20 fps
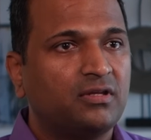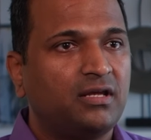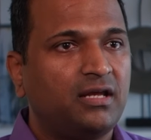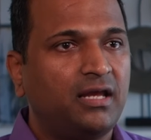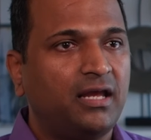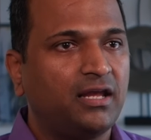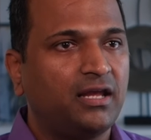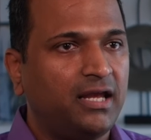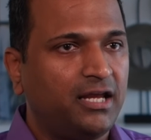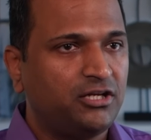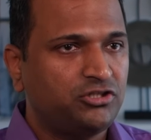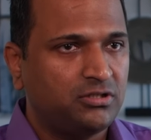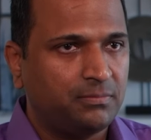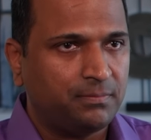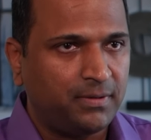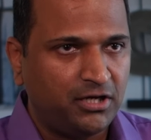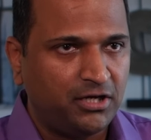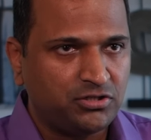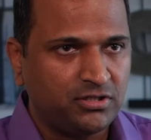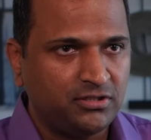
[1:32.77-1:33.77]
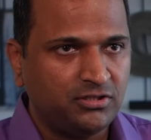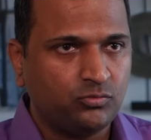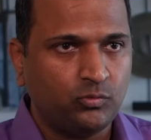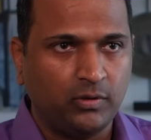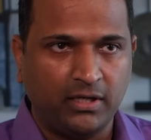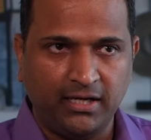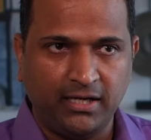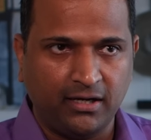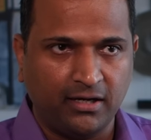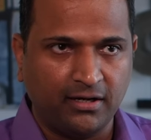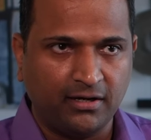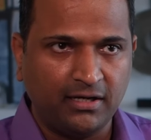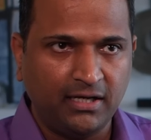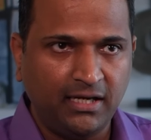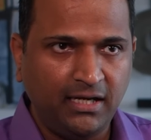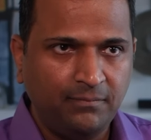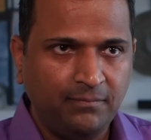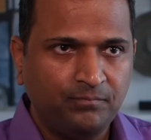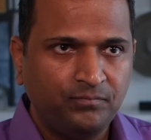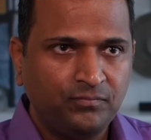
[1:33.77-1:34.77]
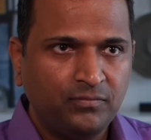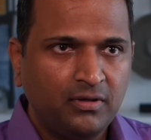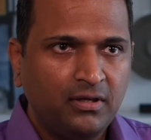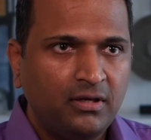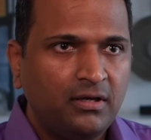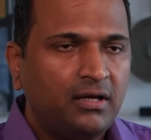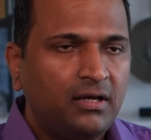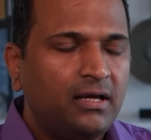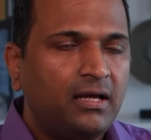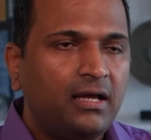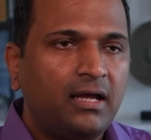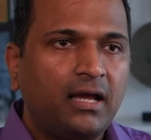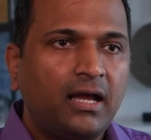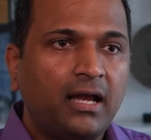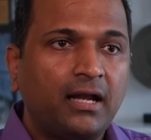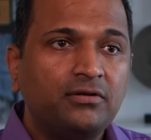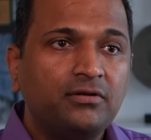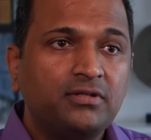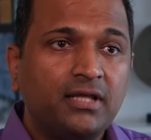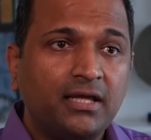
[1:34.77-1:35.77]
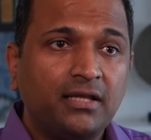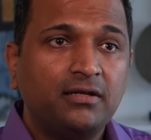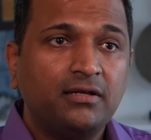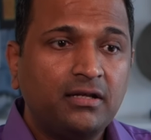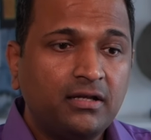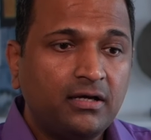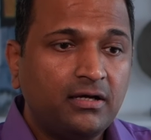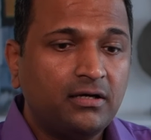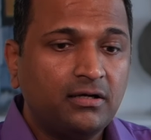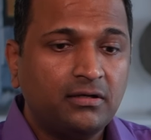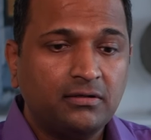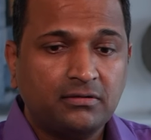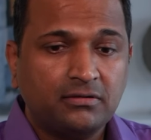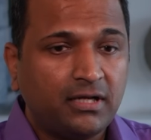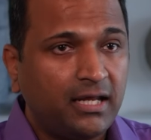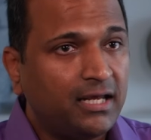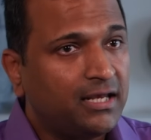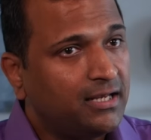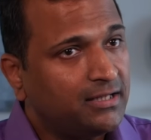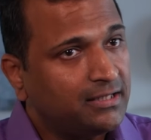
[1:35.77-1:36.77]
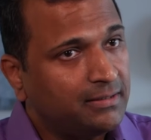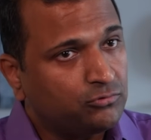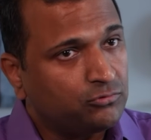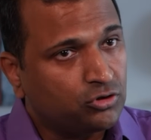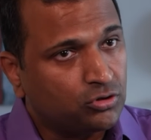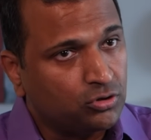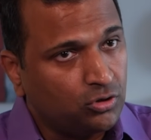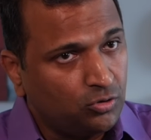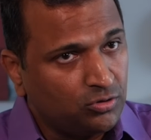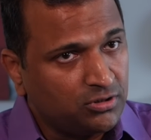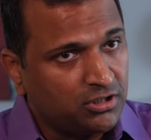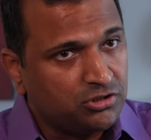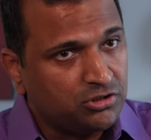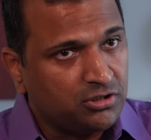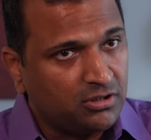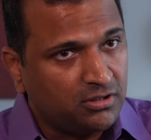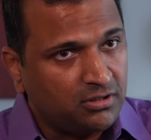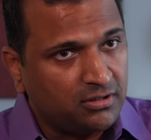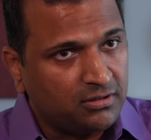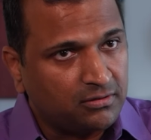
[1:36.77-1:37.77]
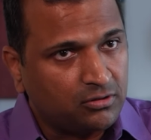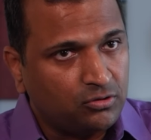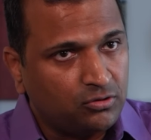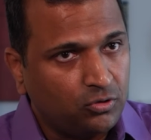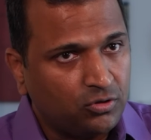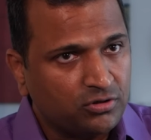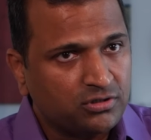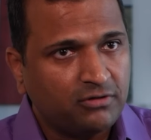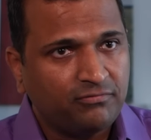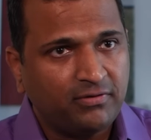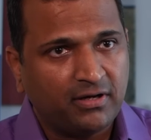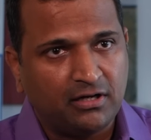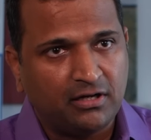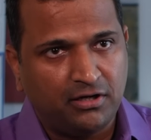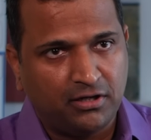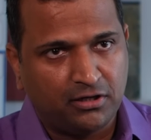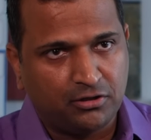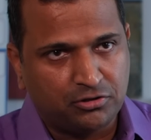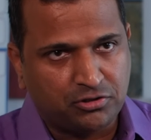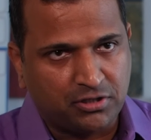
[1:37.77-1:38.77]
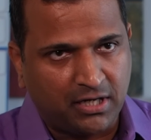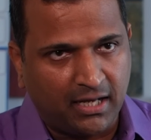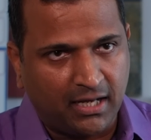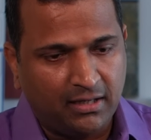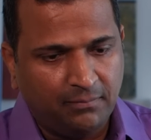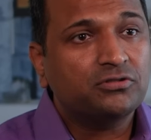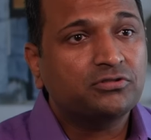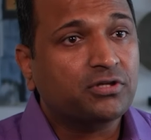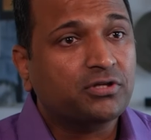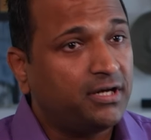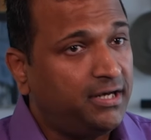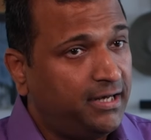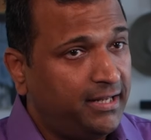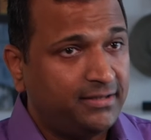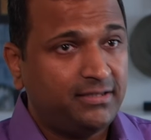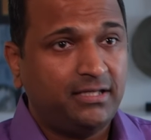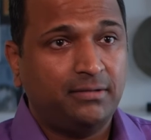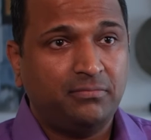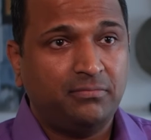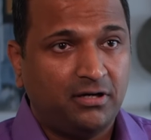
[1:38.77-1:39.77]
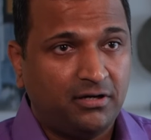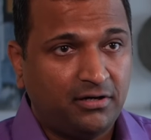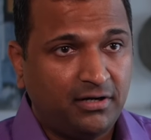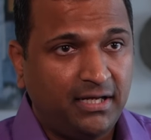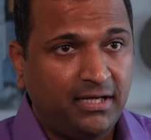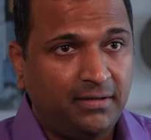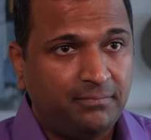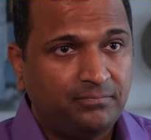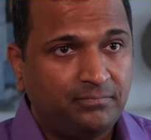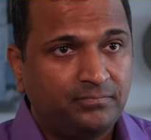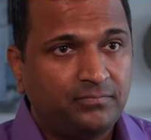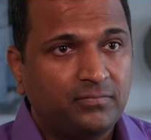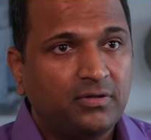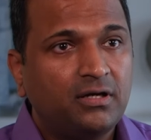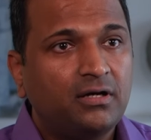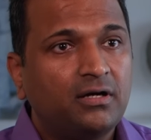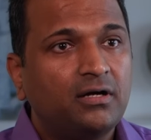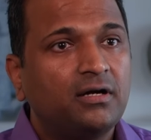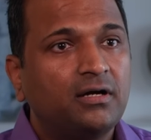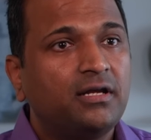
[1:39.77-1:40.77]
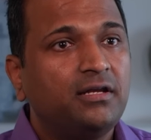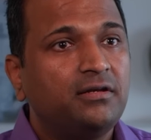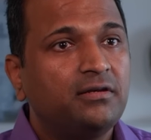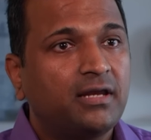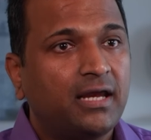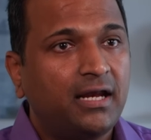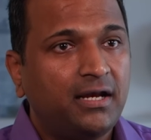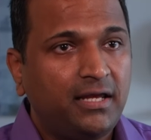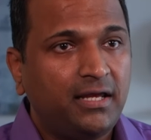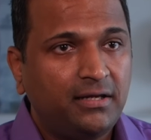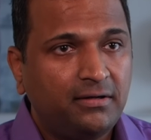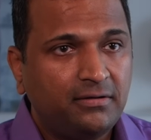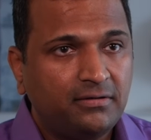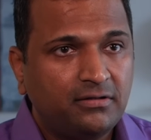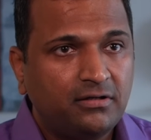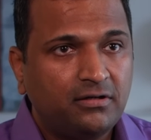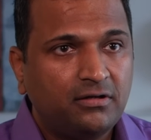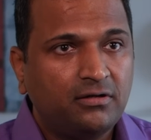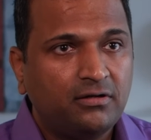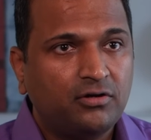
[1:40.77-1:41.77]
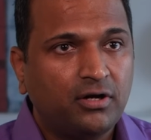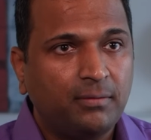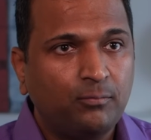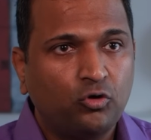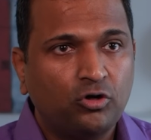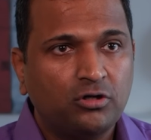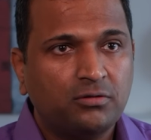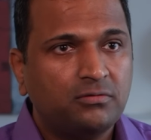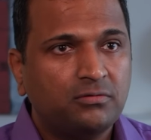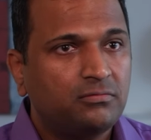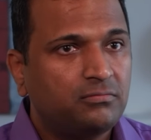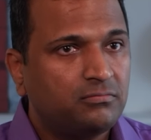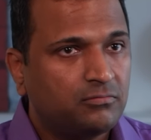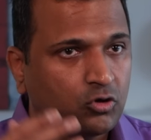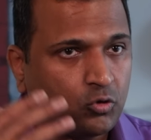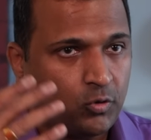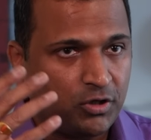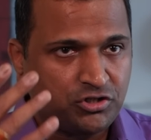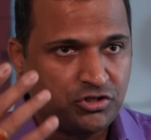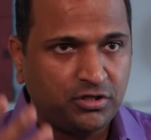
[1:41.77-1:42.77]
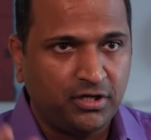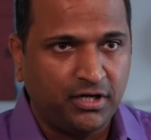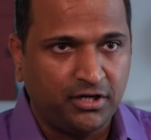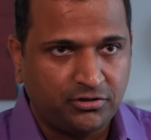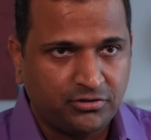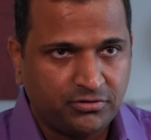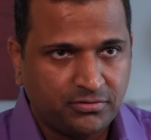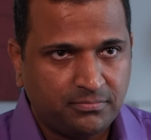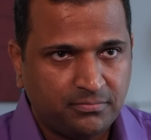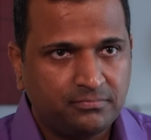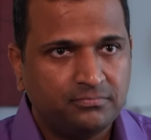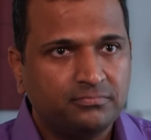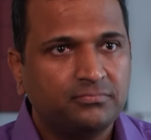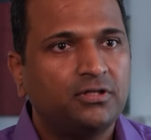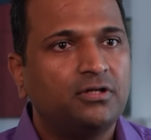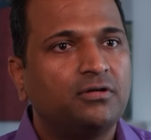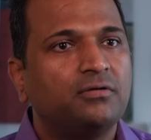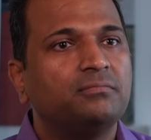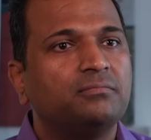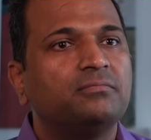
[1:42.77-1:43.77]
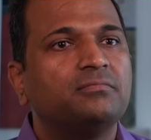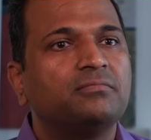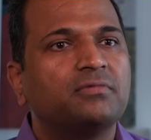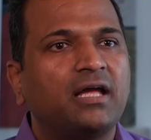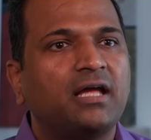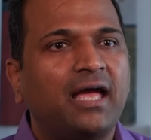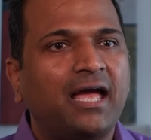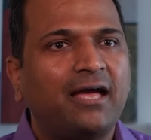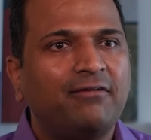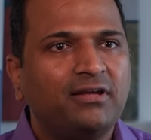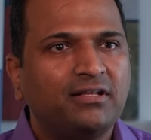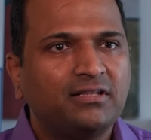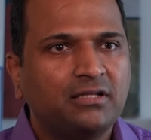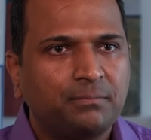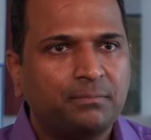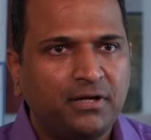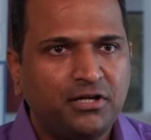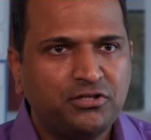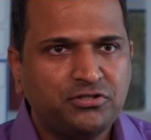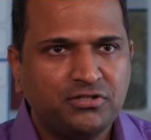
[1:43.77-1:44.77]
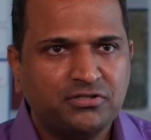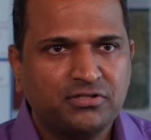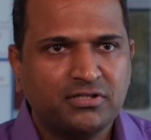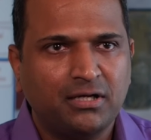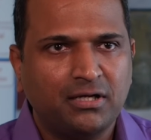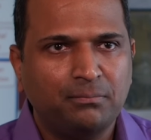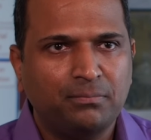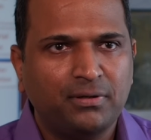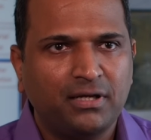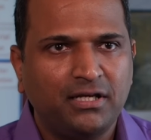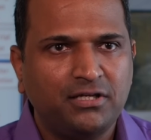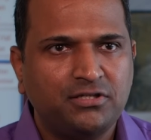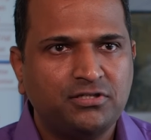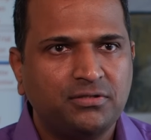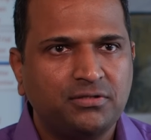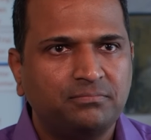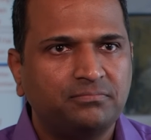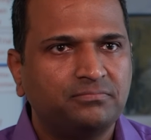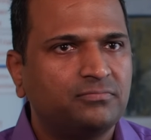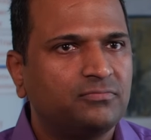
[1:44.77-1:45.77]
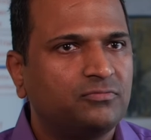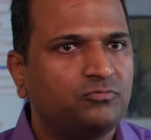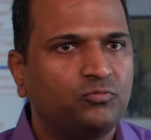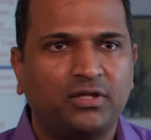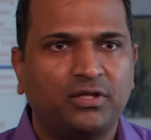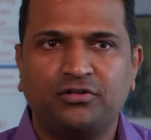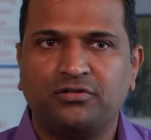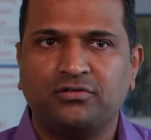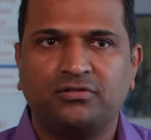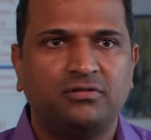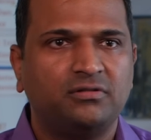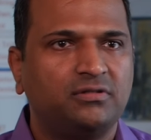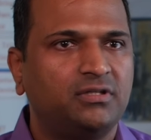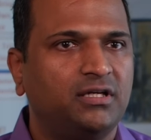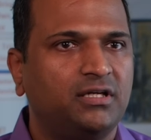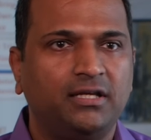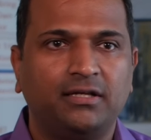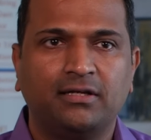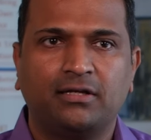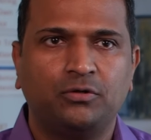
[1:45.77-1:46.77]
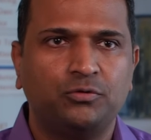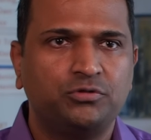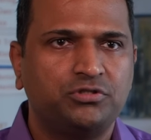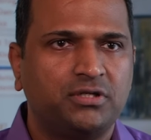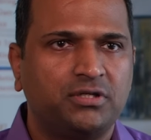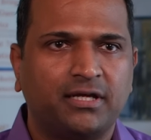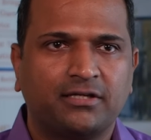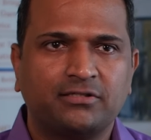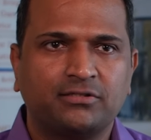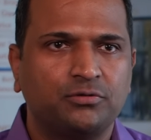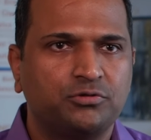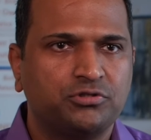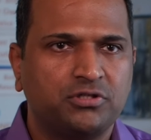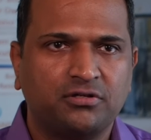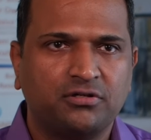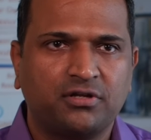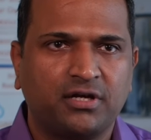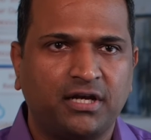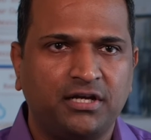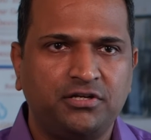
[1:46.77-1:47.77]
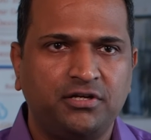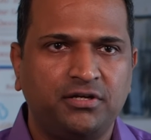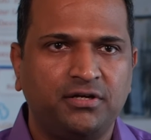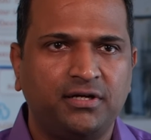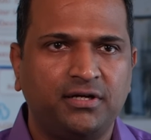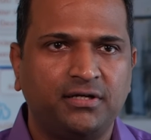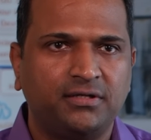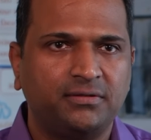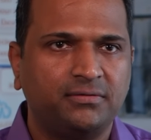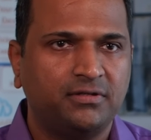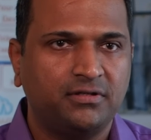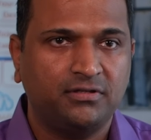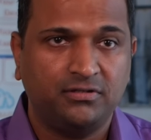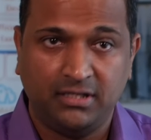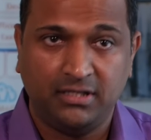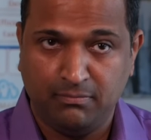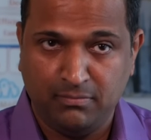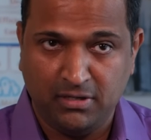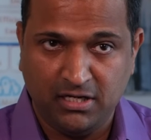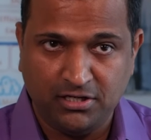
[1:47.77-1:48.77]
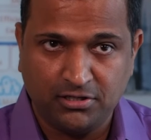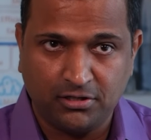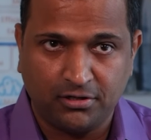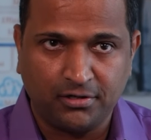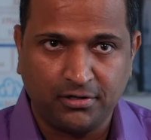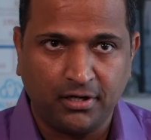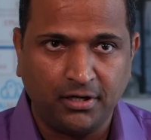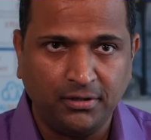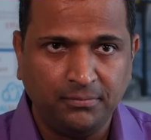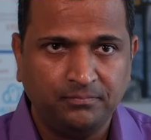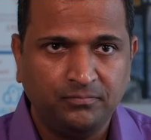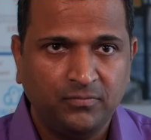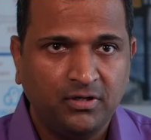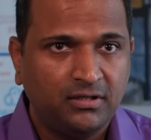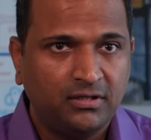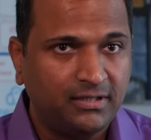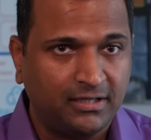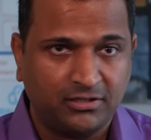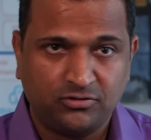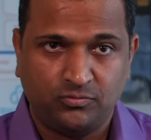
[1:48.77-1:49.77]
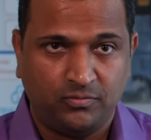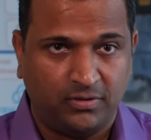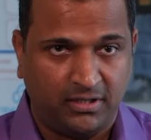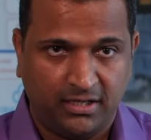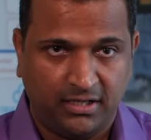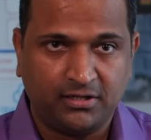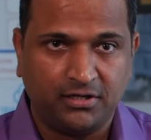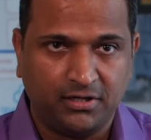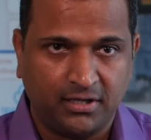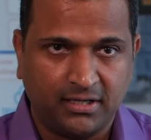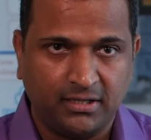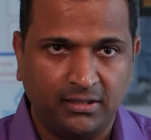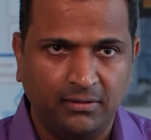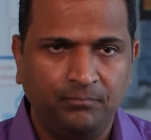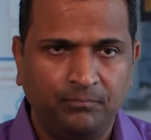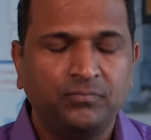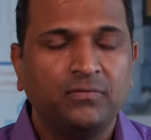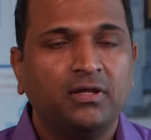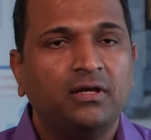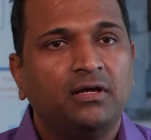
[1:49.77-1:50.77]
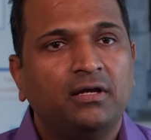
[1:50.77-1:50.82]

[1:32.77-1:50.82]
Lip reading: engage the patients very early, and then taking them throughout the course of a clinical trial, screening them early in getting remote questionnaires, you know, having the patients complete whether the inclusion-exclusion criteria they meet or not. That's very critical.